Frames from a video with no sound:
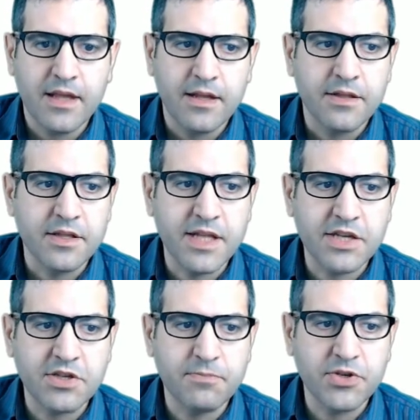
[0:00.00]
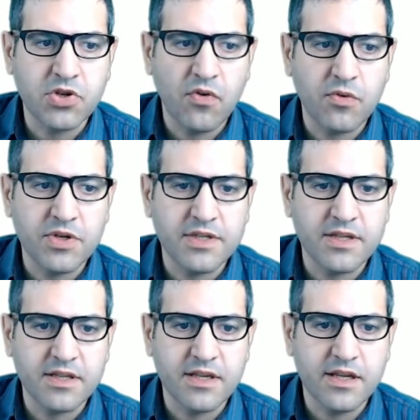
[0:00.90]
the DHCP server, which is
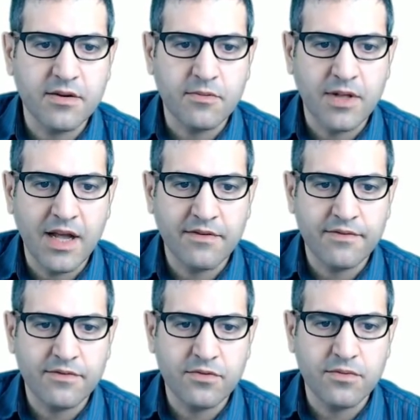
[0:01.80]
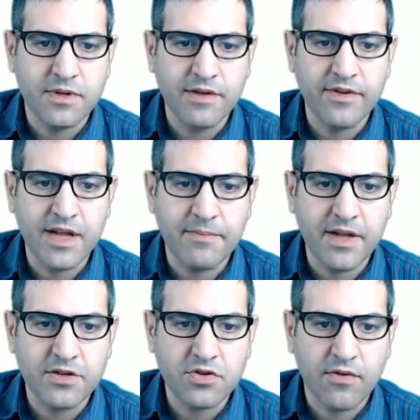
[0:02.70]
sitting here, will have to give an IP
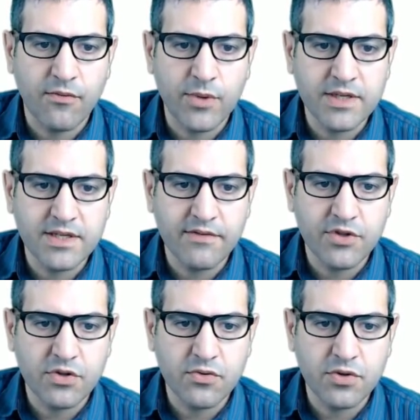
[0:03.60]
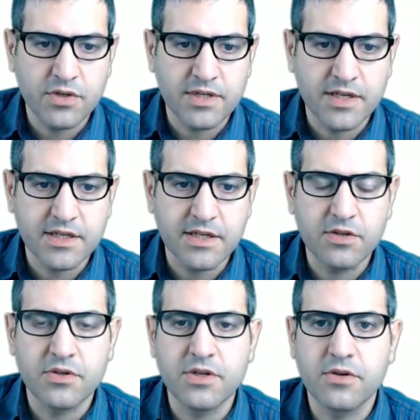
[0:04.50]
address of
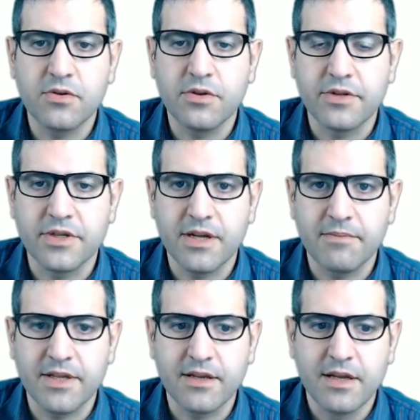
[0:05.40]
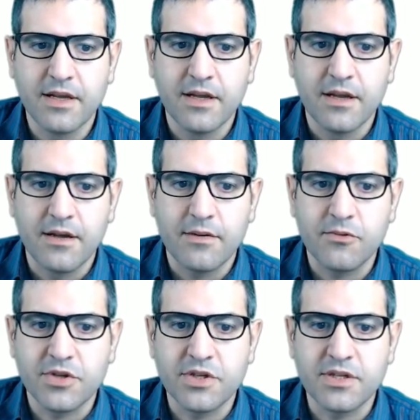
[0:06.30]
172.16.0. something,
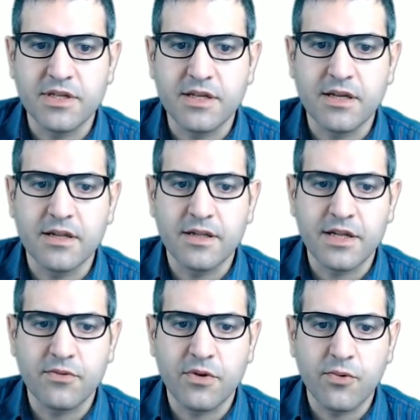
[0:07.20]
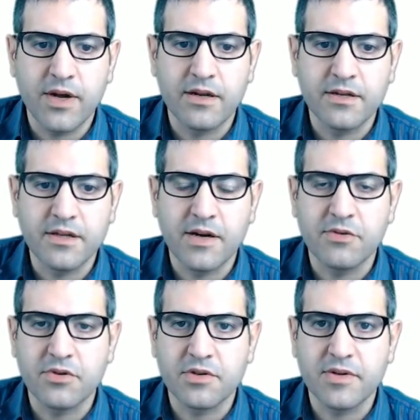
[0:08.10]
which is the network where the
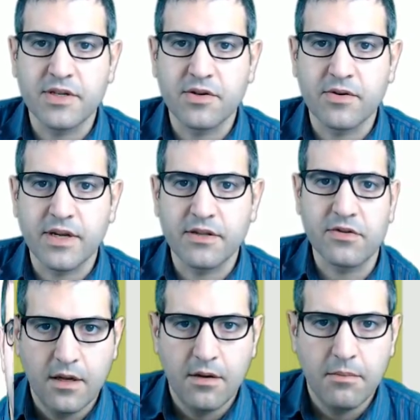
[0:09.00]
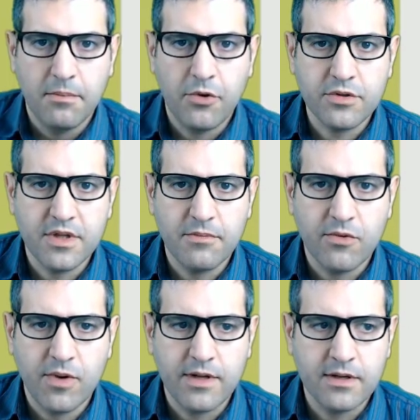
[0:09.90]
router 3 is connected to. Point number
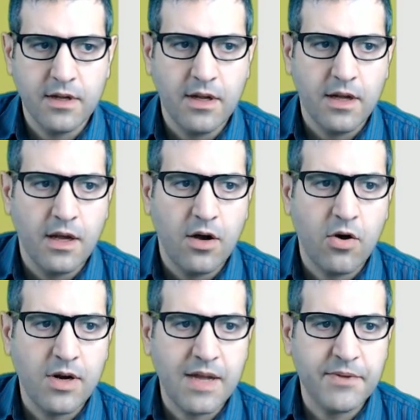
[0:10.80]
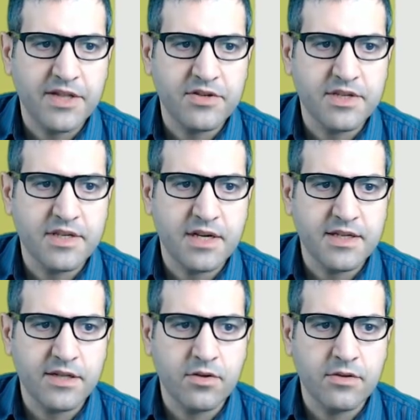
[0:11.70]
1, all IP addresses are
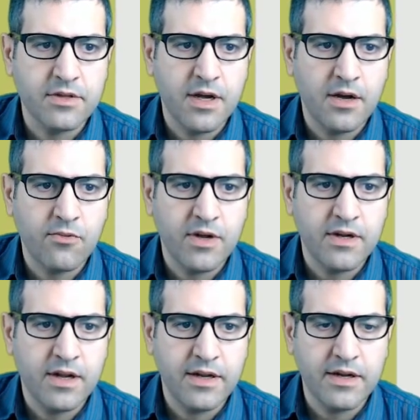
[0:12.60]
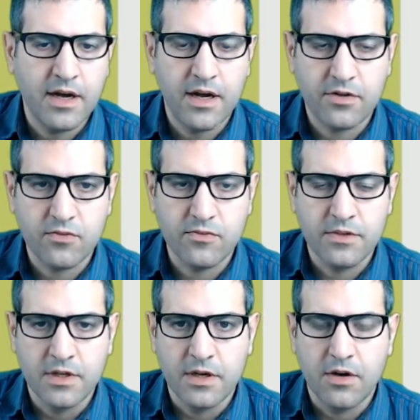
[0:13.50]
set on R1 and R2.
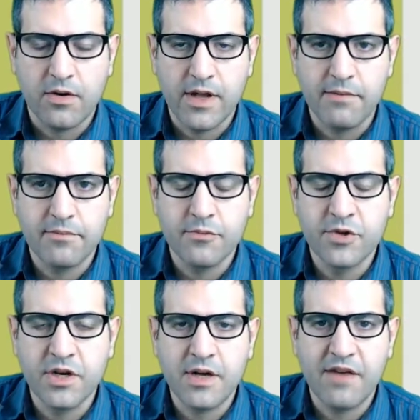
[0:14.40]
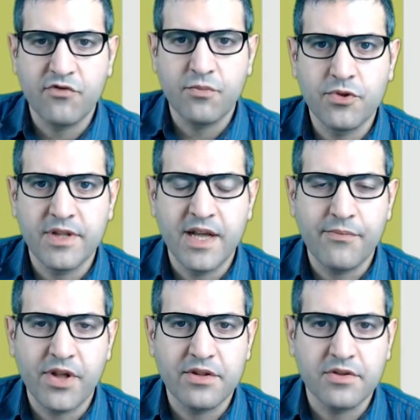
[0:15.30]
Okay, we don't have to an IP
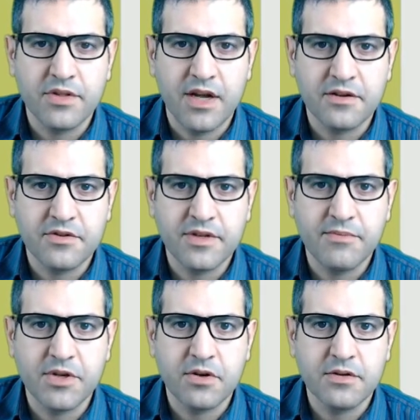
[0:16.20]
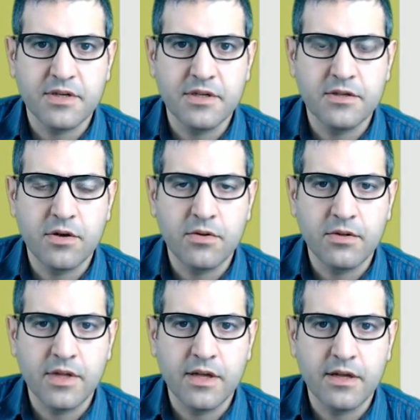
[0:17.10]
address on R3 because it's gonna
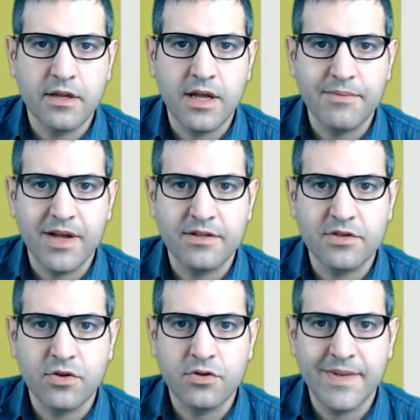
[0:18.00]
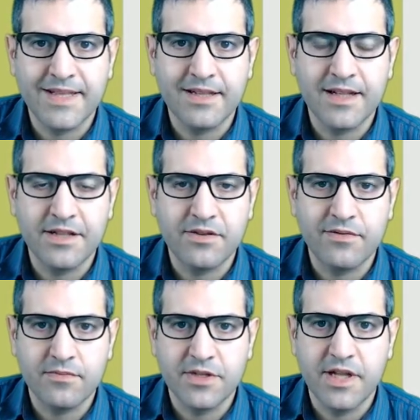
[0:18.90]
take an IP address automatically later
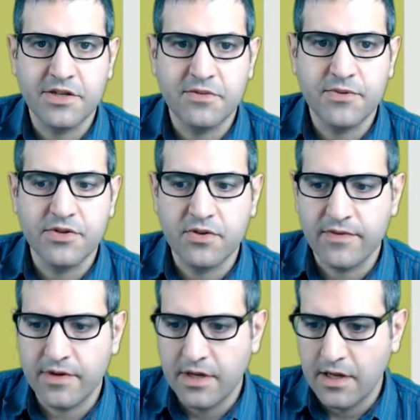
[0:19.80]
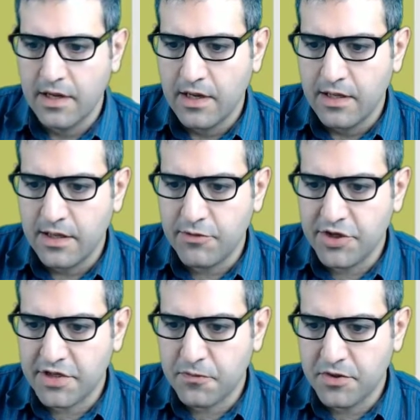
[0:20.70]
from the DHCP server. Let me
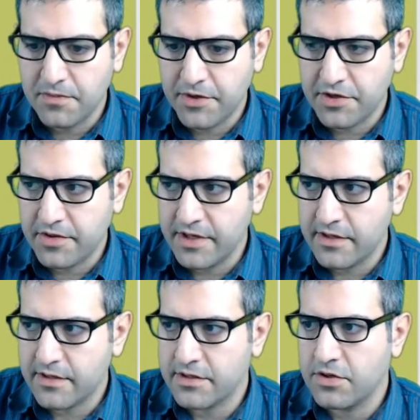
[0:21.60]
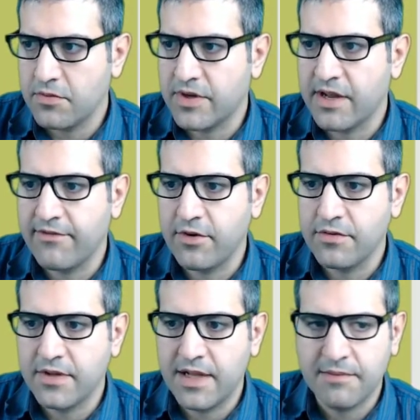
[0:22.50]
just put the picture here so we can follow
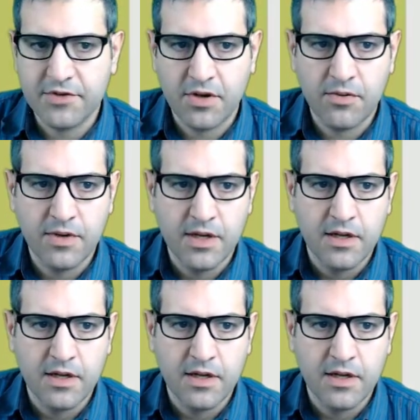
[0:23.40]
the lab. So